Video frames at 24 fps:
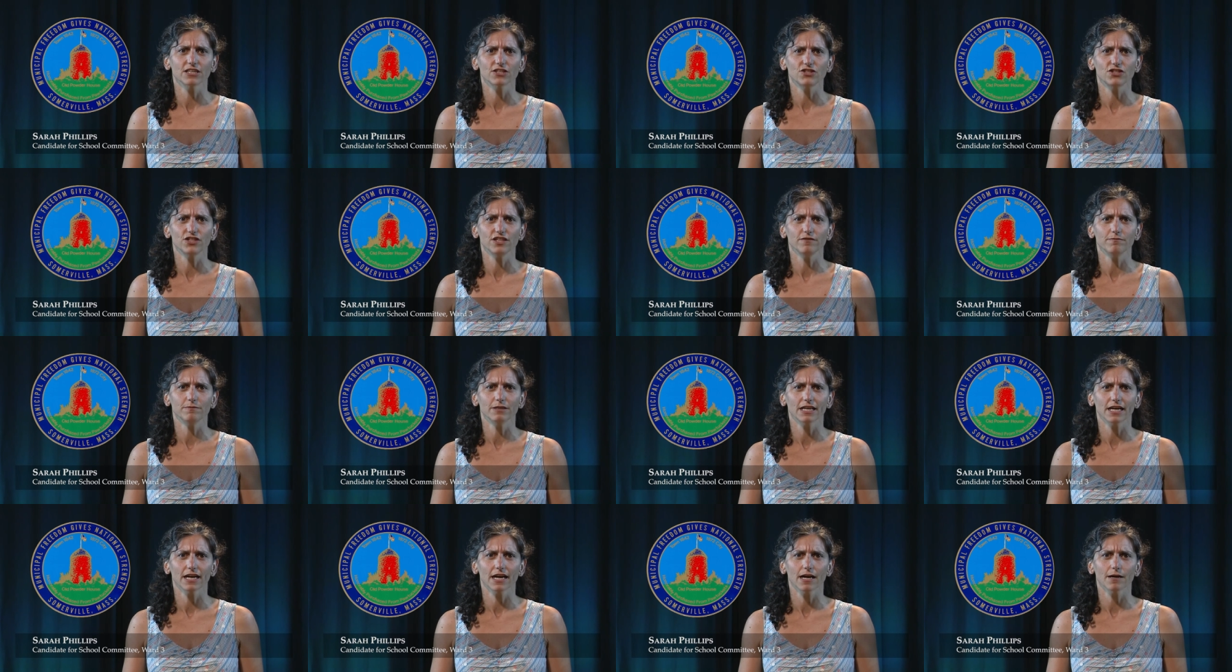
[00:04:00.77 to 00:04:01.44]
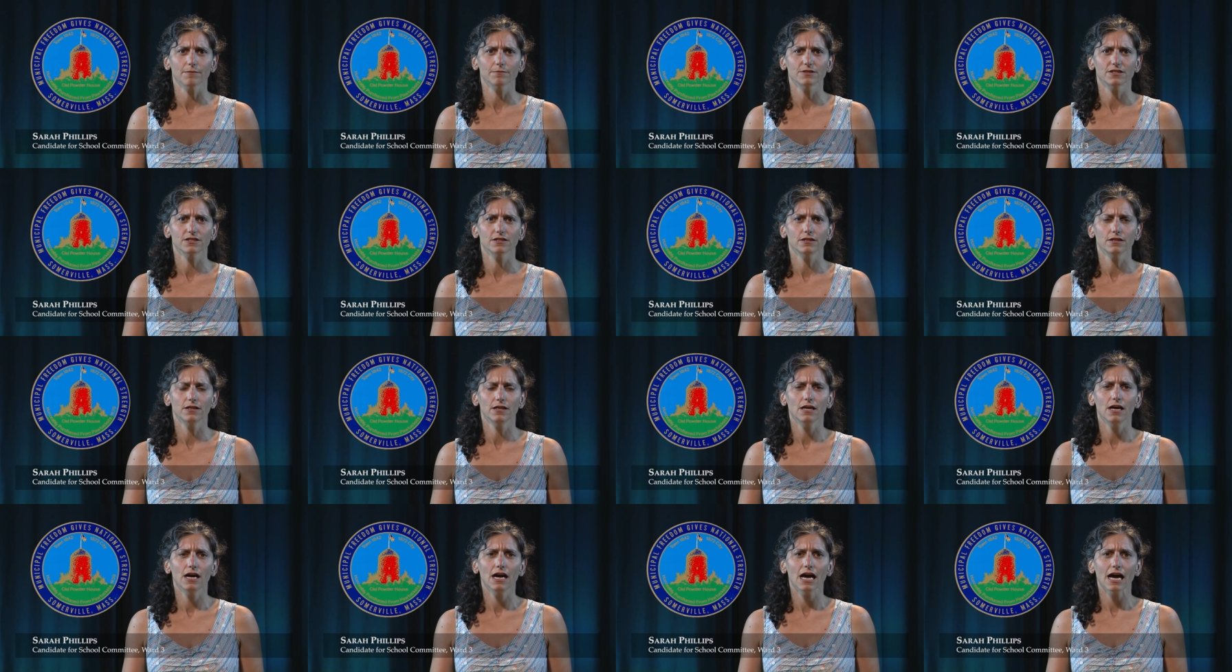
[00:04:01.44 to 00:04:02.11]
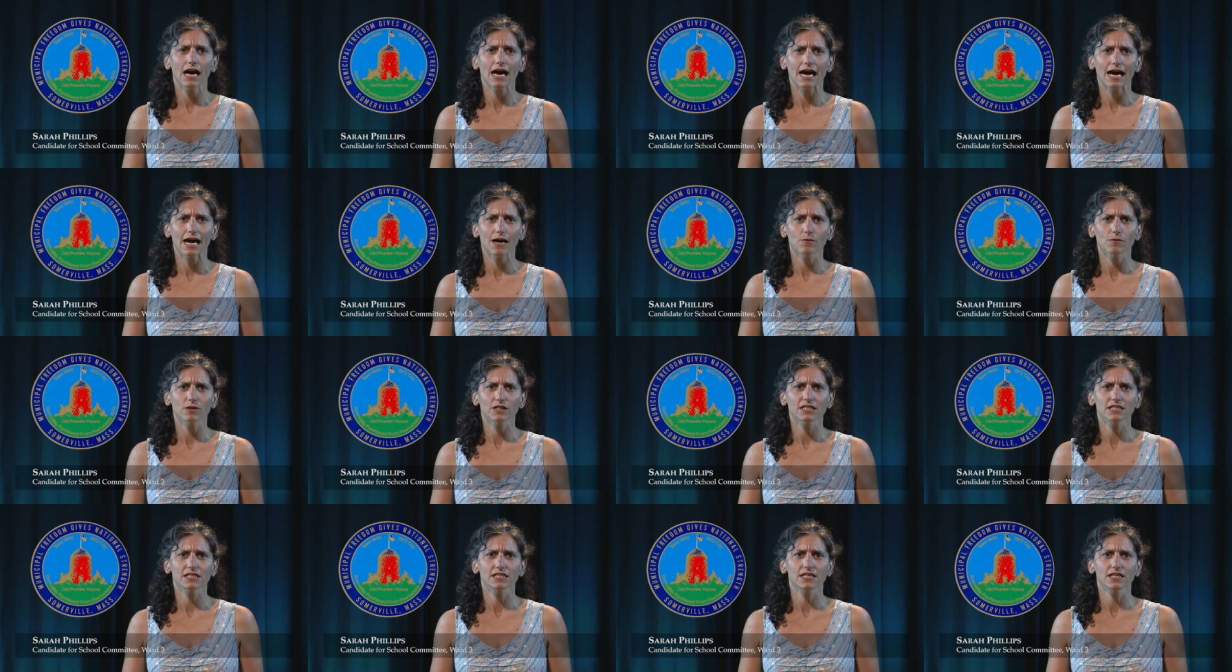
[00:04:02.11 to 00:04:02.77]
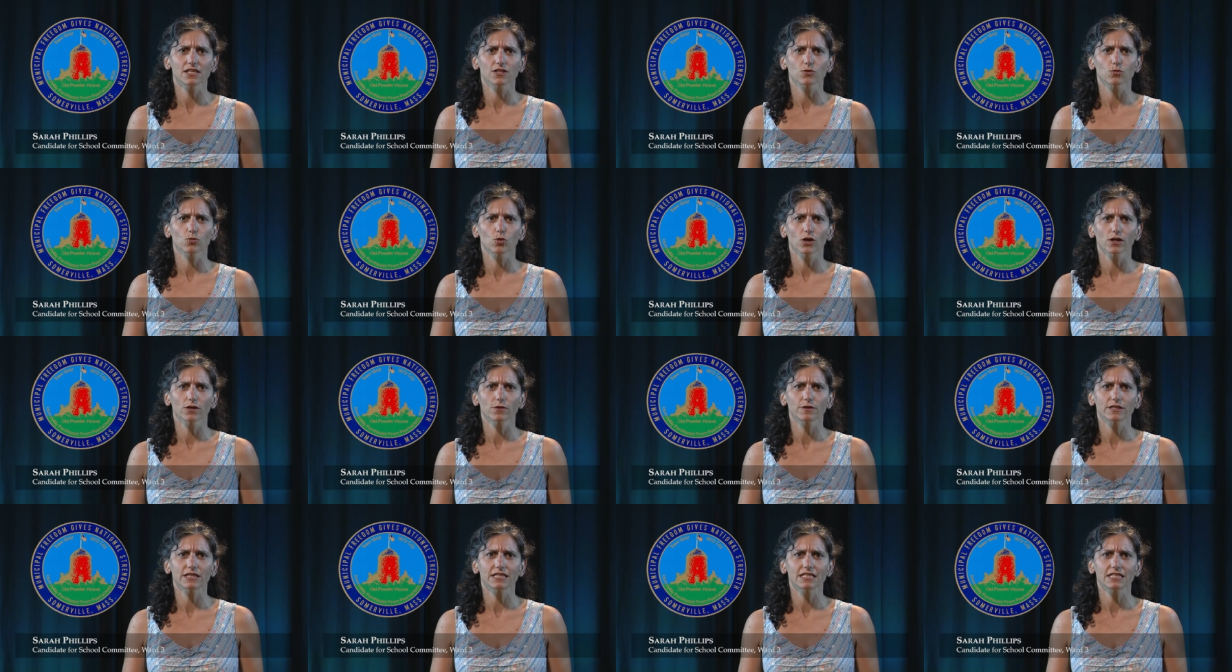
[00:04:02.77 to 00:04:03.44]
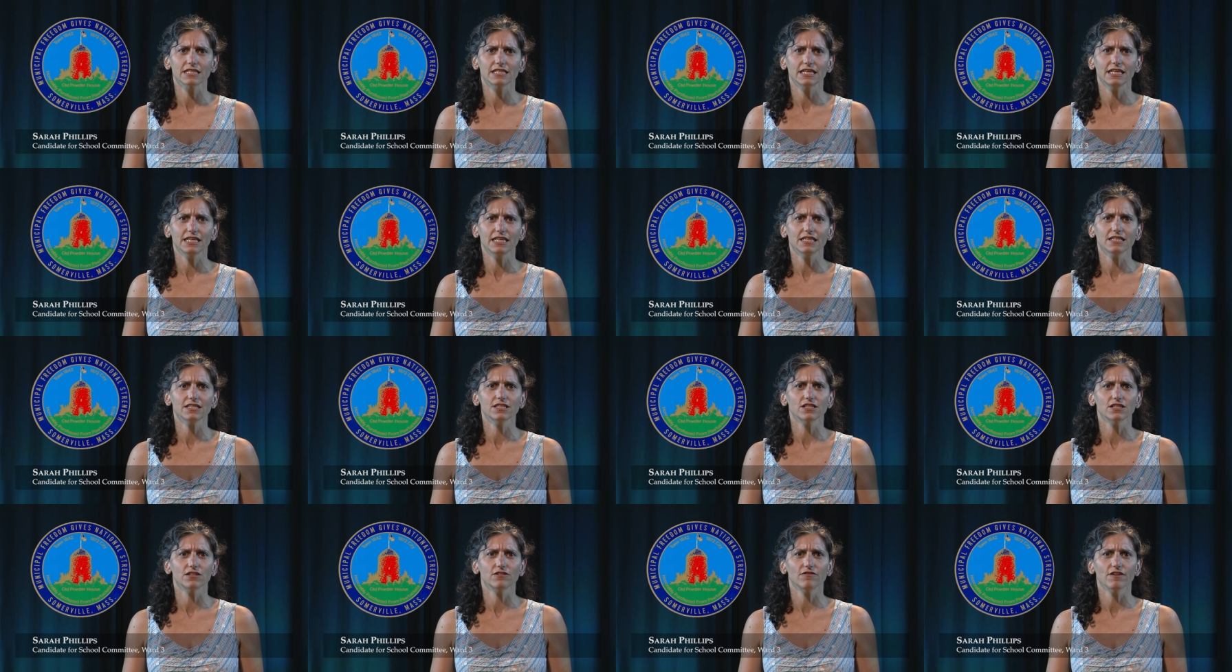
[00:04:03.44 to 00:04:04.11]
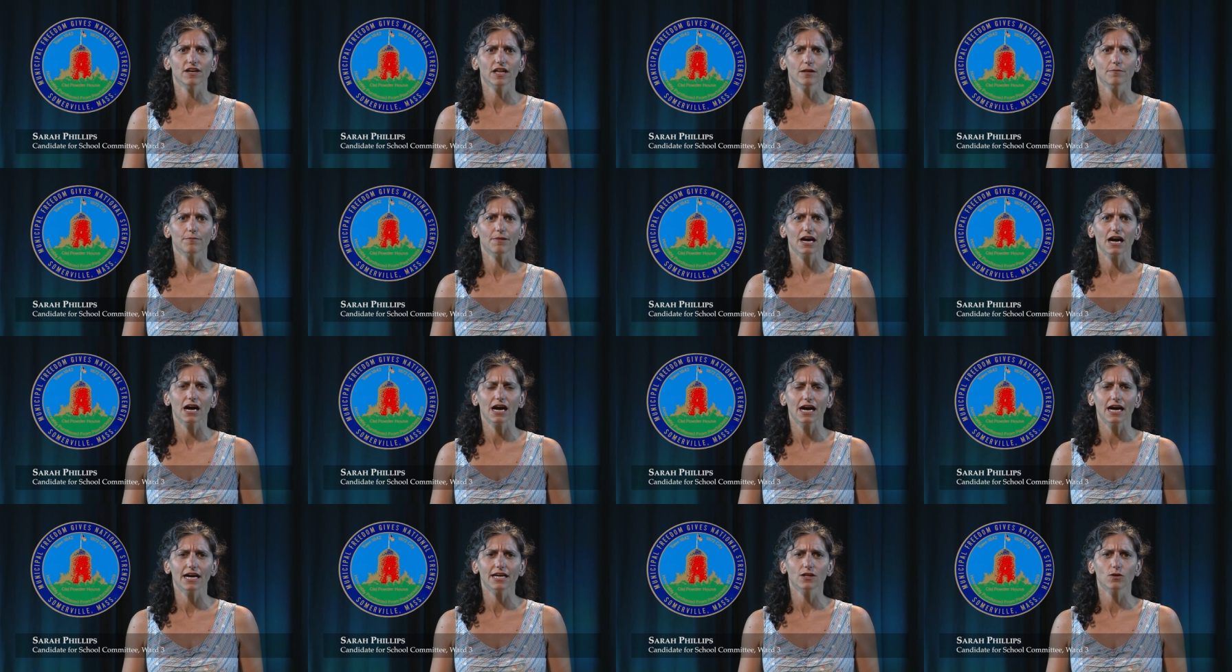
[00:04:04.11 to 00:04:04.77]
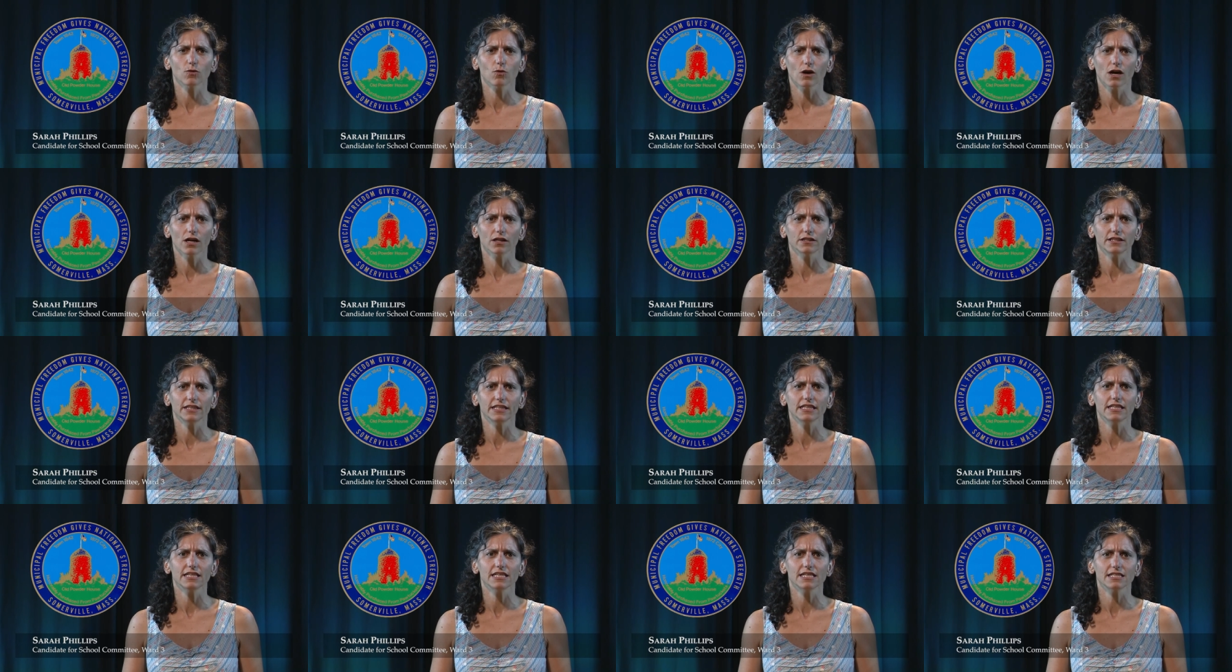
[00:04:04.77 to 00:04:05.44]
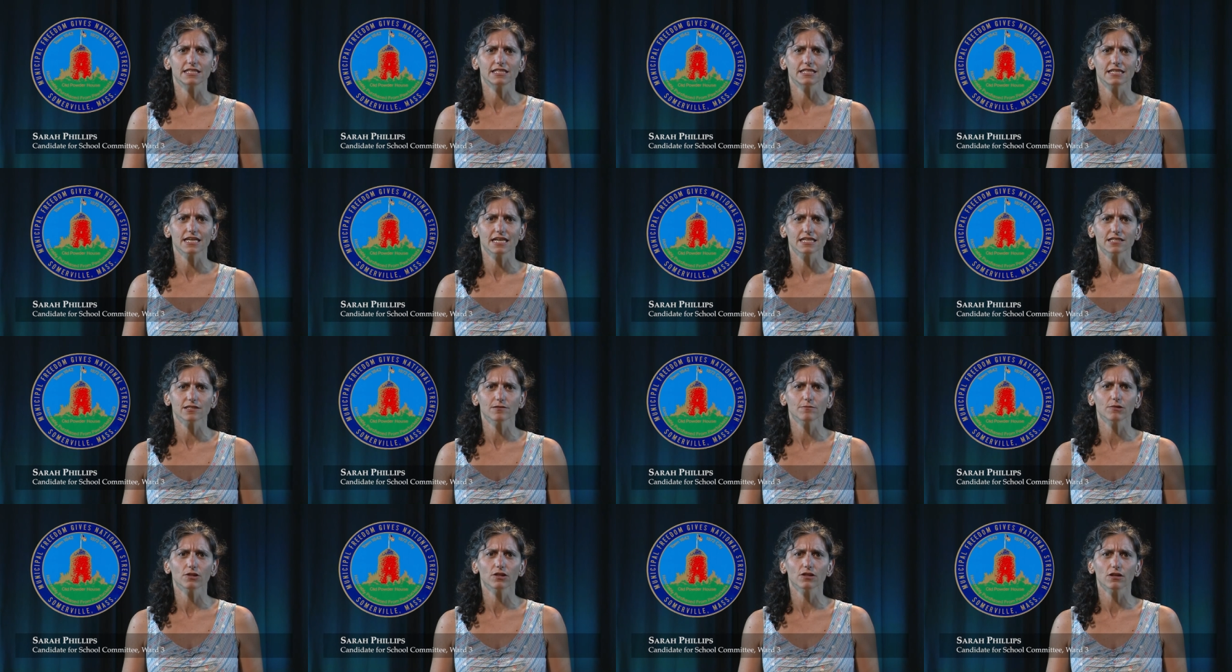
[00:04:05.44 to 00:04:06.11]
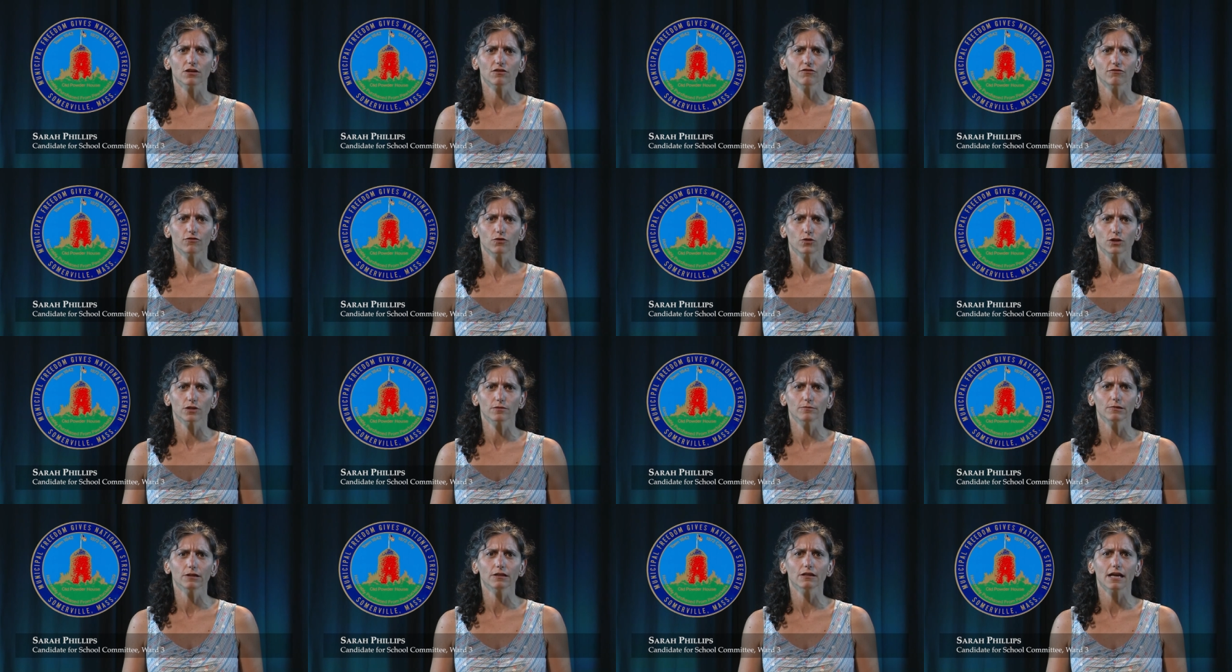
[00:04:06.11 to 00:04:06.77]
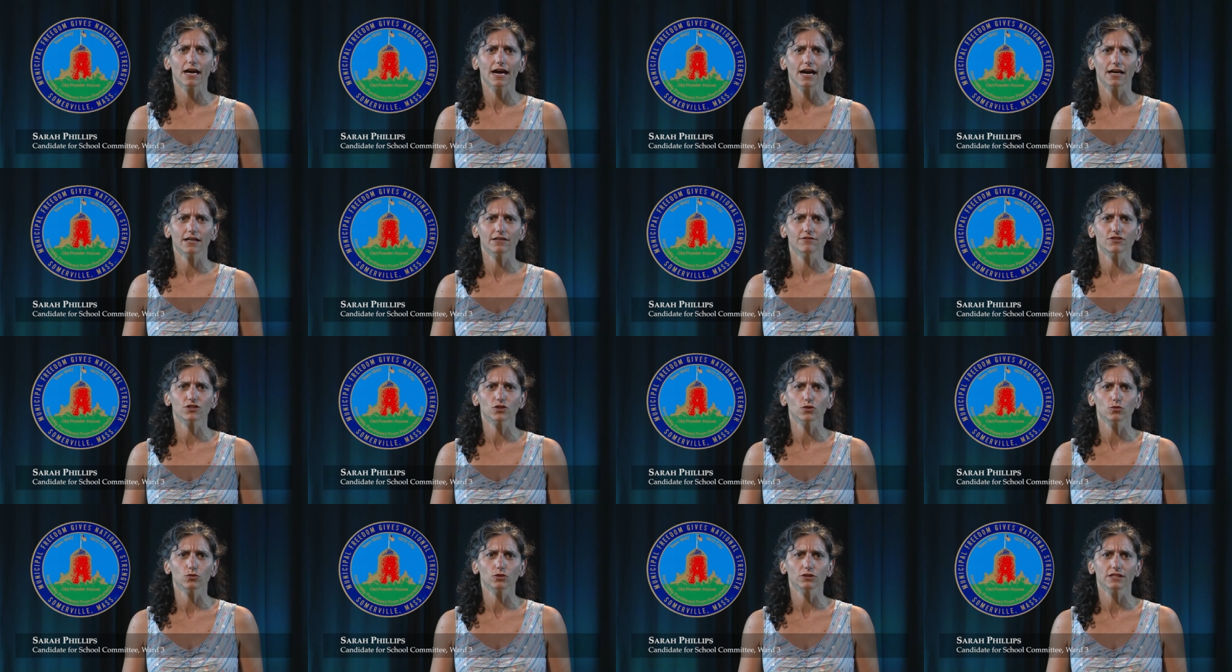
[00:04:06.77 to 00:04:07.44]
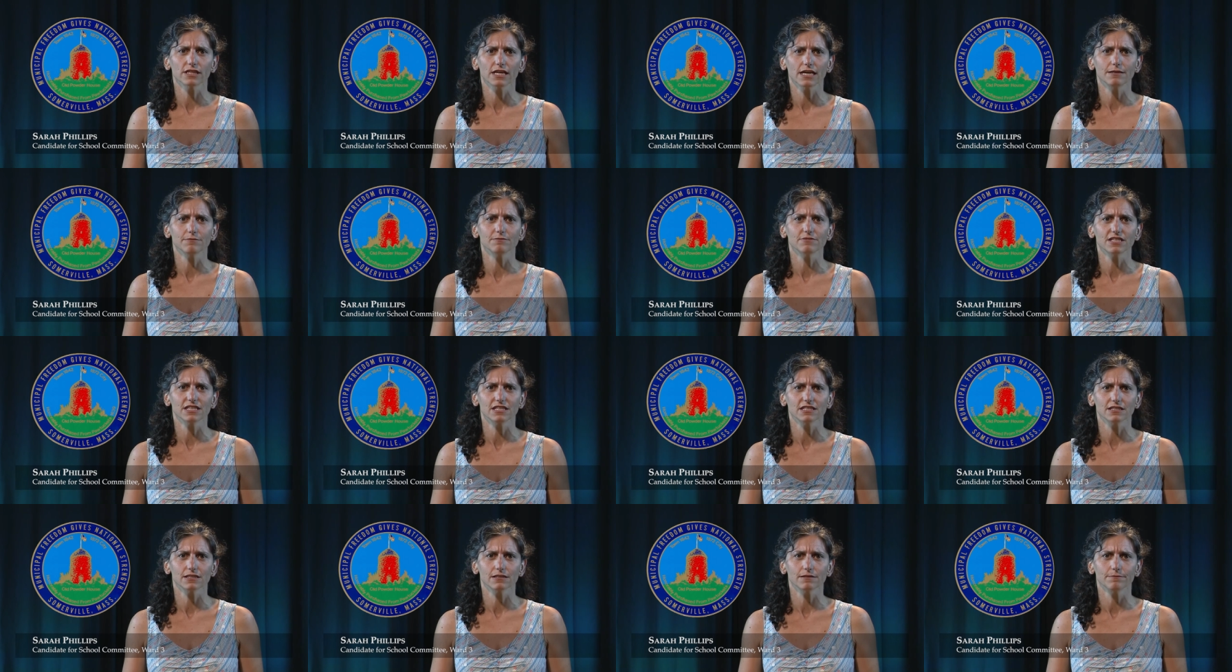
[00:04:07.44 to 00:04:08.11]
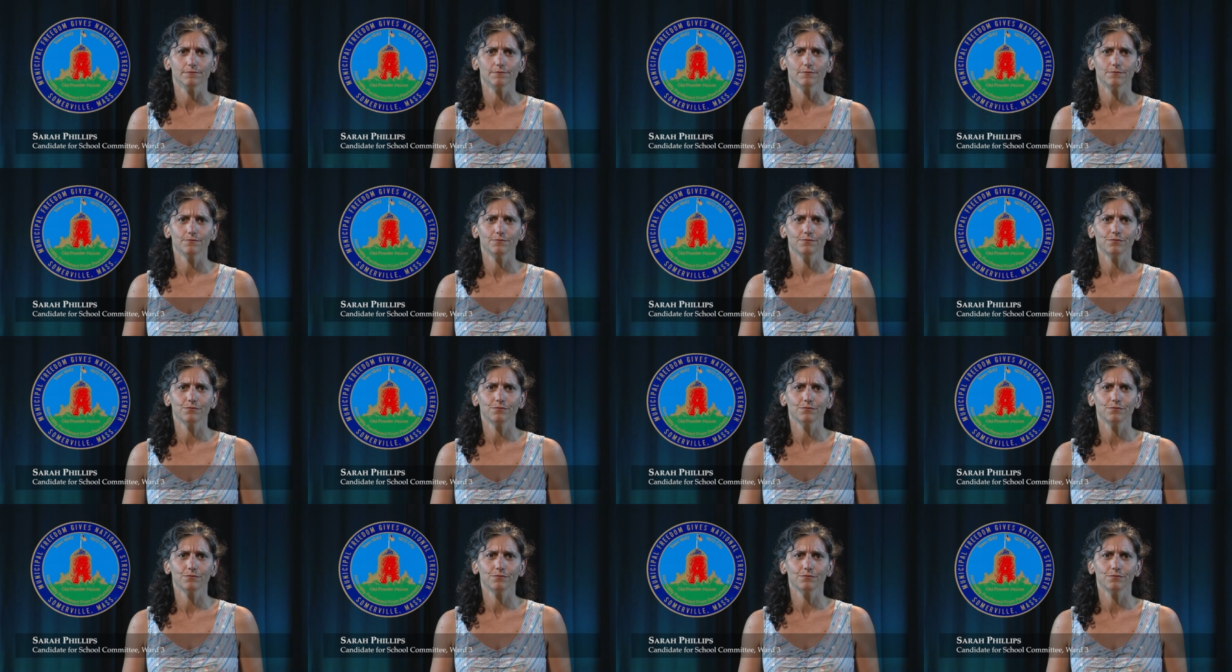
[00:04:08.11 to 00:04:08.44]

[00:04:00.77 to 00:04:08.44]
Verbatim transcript: achievement gaps. I want to see us work with the city to develop a high quality, accessible, affordable, out of school time system.